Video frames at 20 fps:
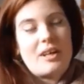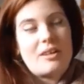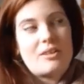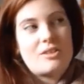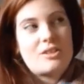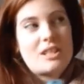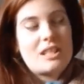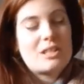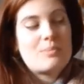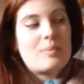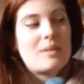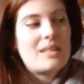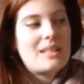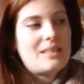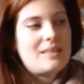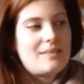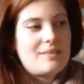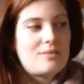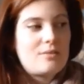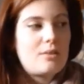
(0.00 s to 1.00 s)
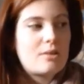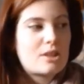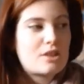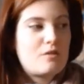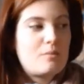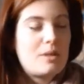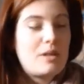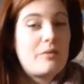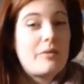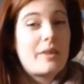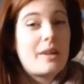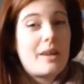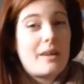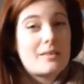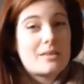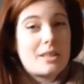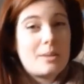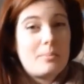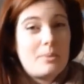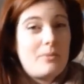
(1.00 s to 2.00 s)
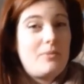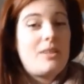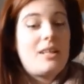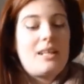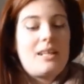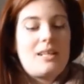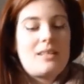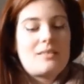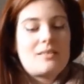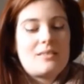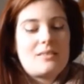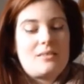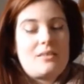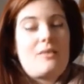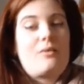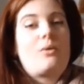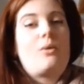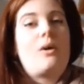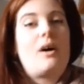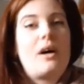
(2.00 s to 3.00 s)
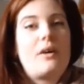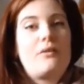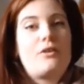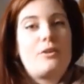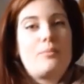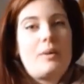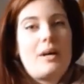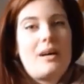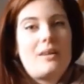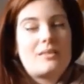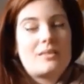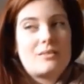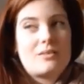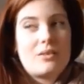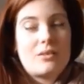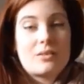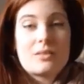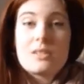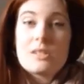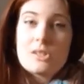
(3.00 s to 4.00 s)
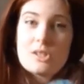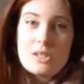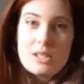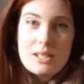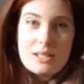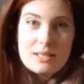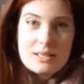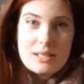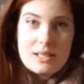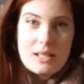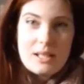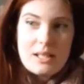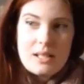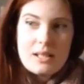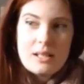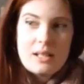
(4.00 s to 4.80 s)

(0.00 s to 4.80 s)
She's been knitting socks for me for the last couple of years, and so I have quite a few pairs of socks that she's knit.